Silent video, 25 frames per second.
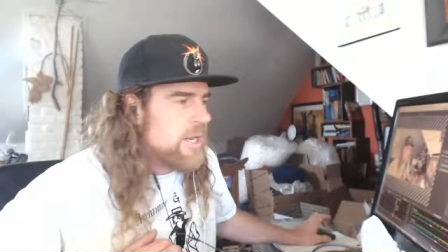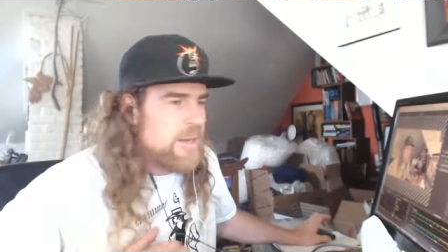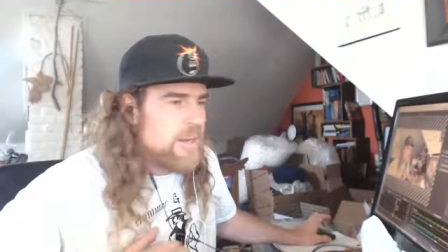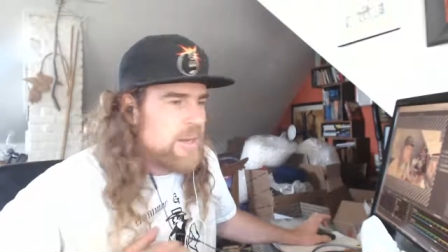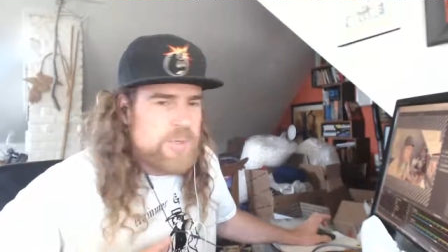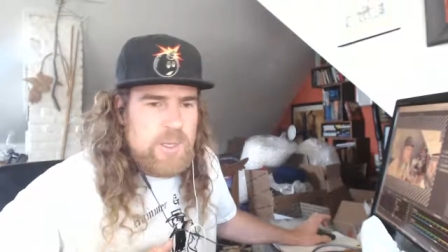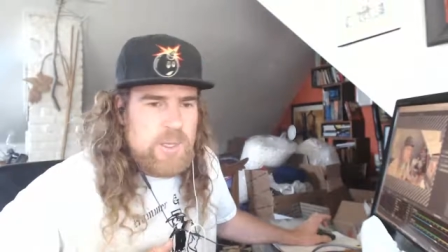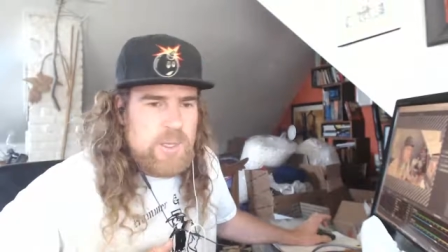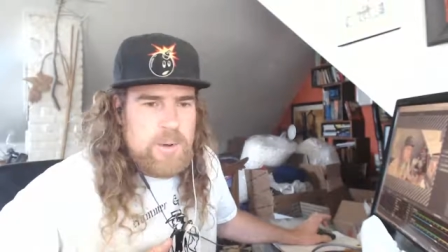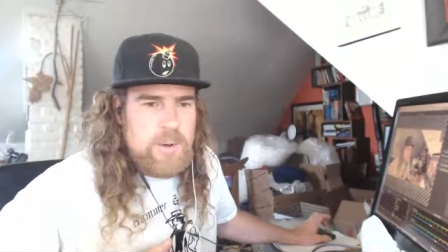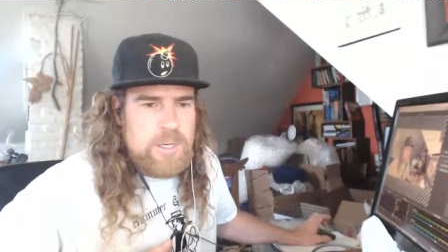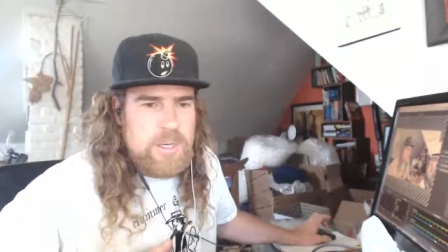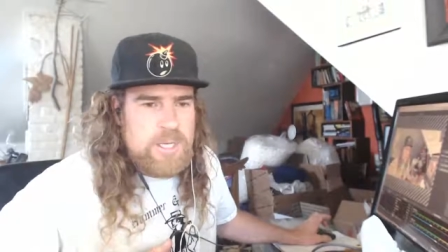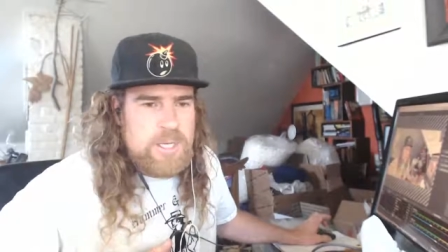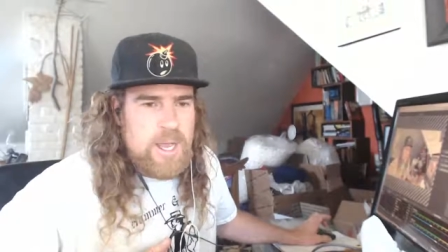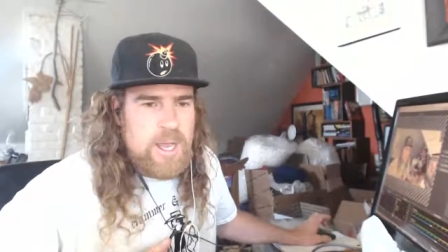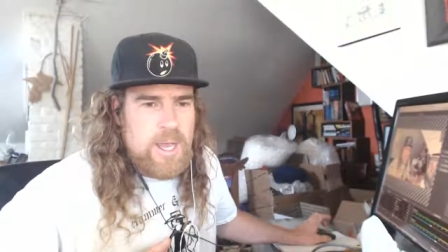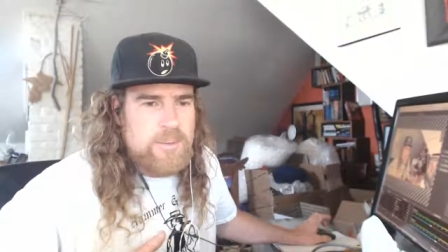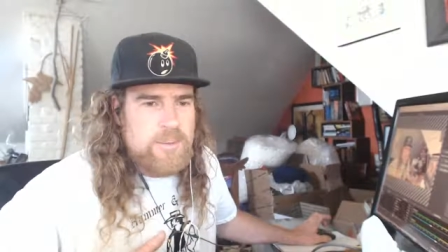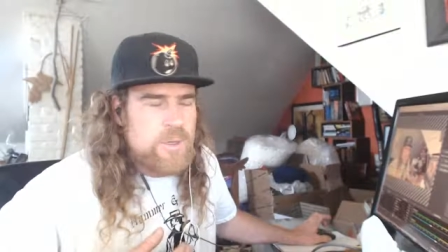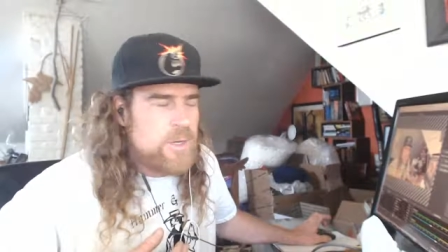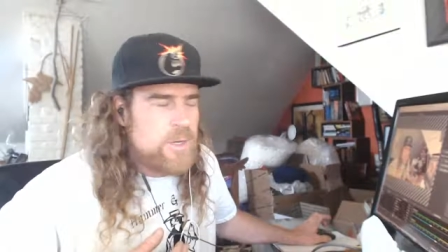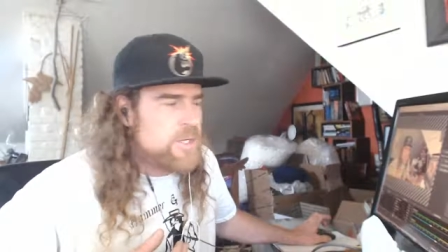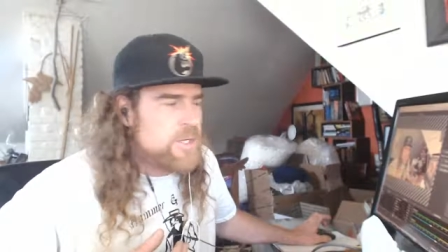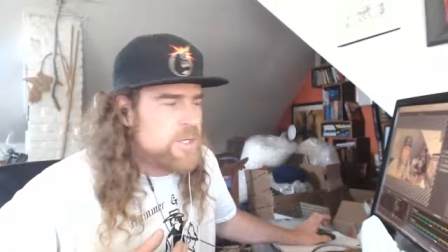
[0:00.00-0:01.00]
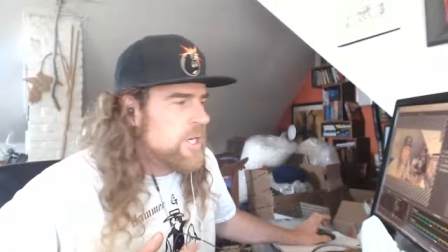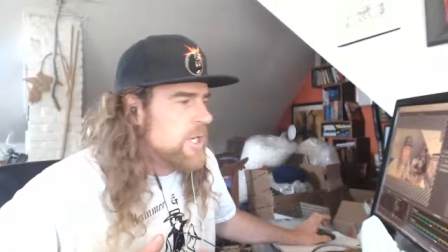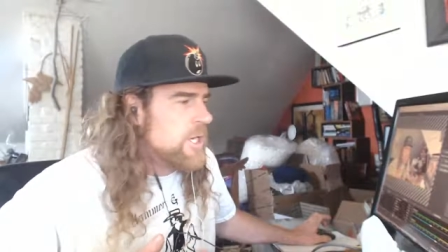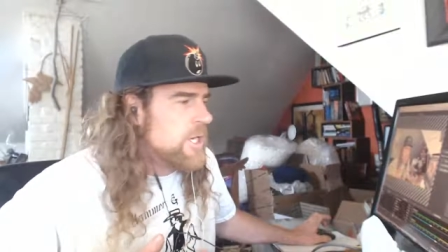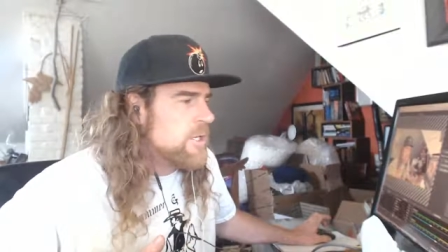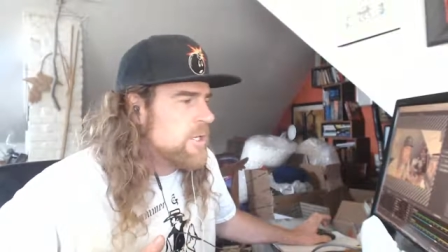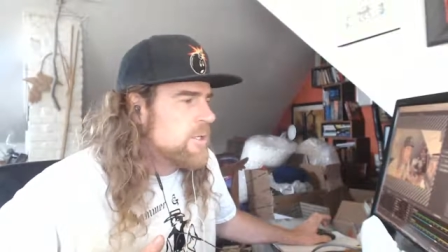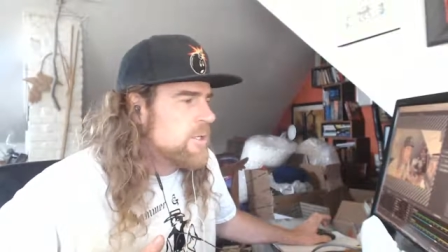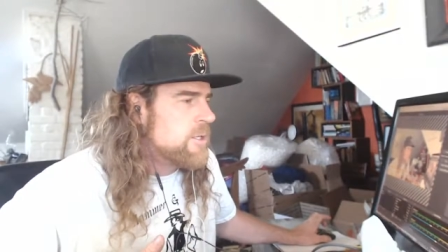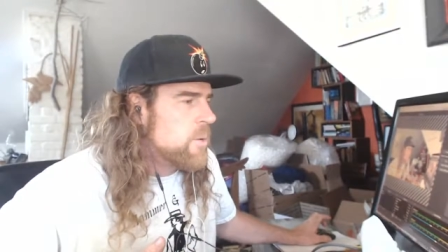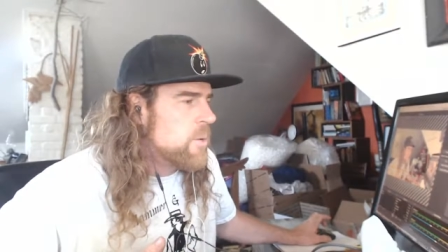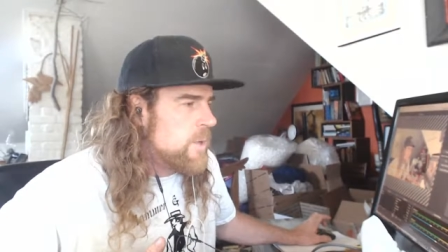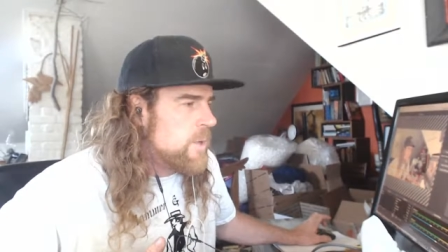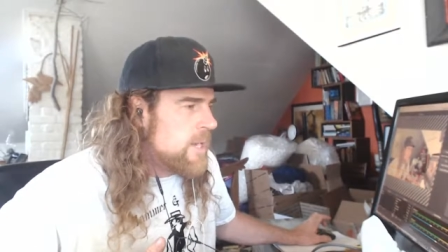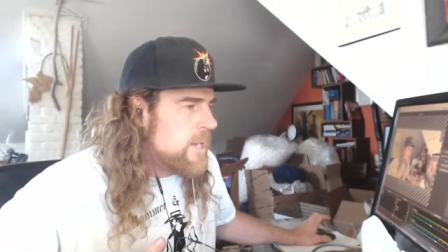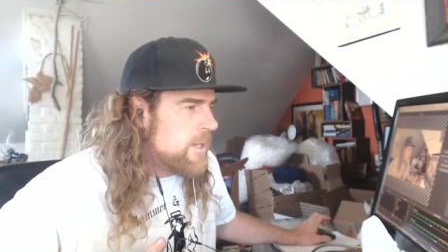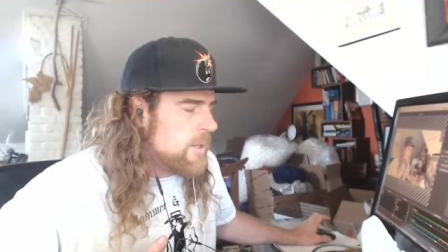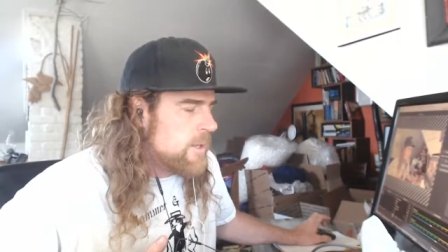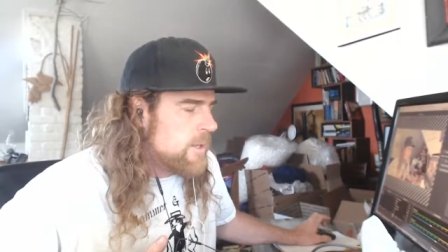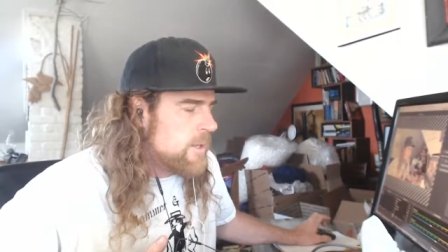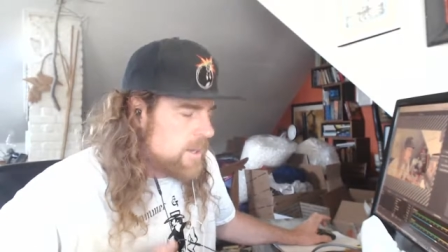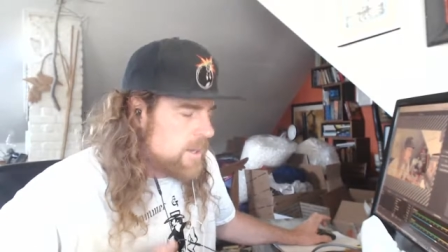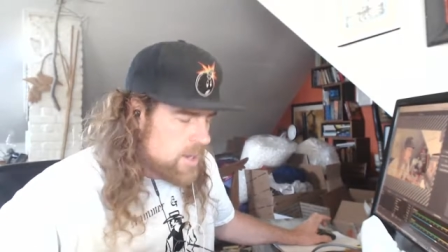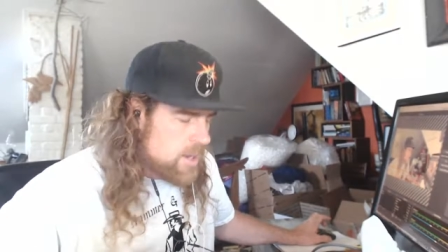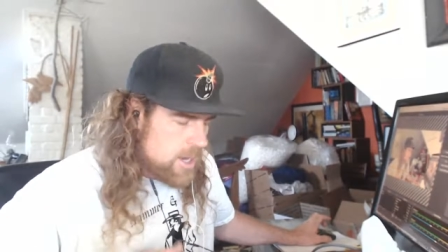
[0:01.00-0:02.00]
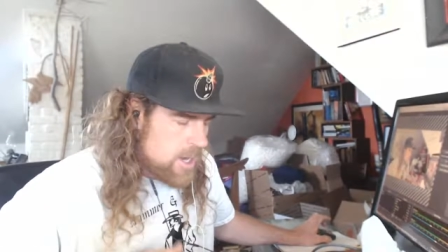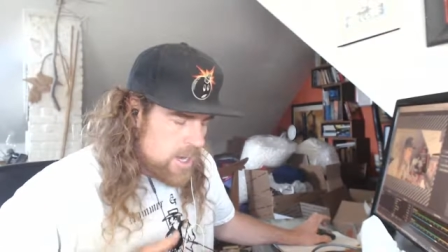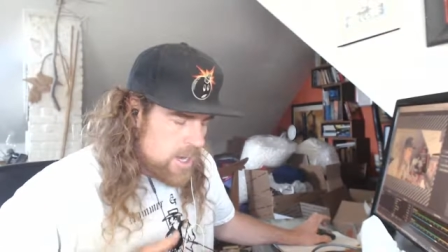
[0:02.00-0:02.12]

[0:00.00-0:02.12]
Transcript: up so much time, so I changed it to weekly.